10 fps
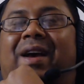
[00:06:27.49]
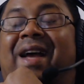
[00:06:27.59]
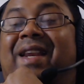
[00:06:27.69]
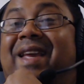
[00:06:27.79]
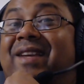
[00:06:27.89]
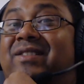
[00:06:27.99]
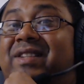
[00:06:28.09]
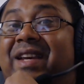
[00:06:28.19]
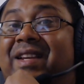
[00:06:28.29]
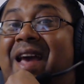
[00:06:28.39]
And each
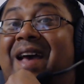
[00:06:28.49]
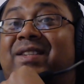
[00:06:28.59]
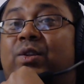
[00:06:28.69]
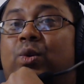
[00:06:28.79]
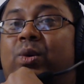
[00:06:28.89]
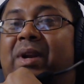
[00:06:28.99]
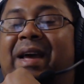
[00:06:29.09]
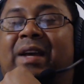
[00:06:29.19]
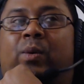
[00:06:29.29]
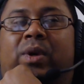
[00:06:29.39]
state has its own
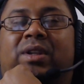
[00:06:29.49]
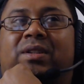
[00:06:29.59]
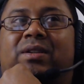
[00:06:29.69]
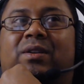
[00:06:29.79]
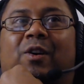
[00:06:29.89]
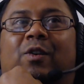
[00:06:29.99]
language.